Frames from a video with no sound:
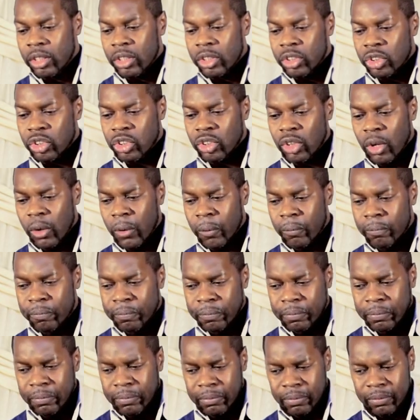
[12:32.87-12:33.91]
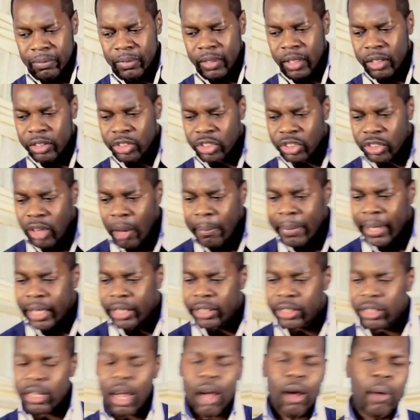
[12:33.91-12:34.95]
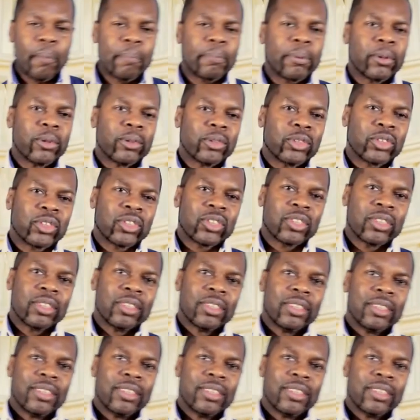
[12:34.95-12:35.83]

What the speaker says: So, some examples